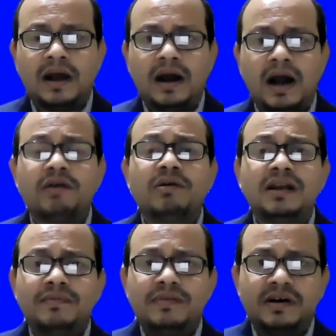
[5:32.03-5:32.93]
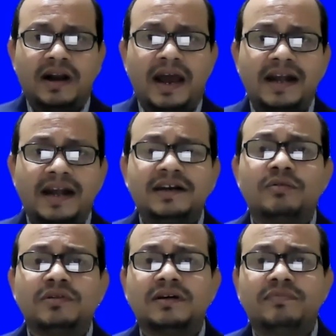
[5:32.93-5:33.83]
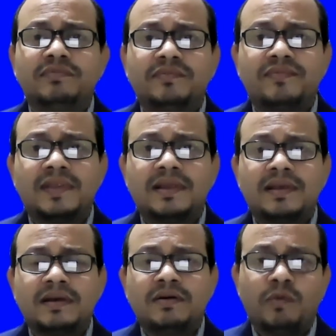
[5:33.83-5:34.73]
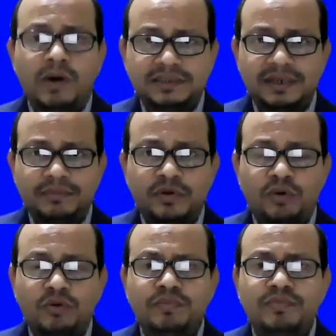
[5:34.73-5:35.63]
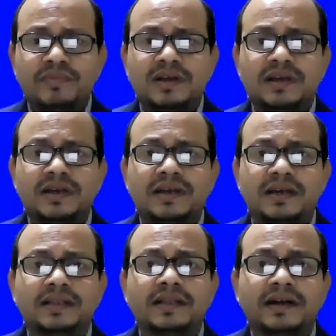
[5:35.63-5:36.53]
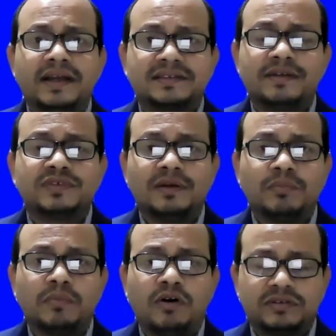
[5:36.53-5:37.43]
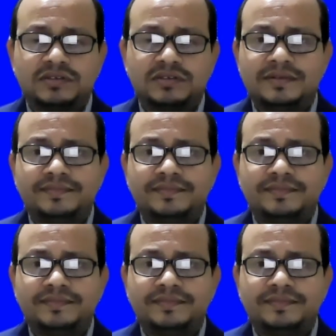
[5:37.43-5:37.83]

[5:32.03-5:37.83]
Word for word: I will write it down the WhatsApp group in the description box.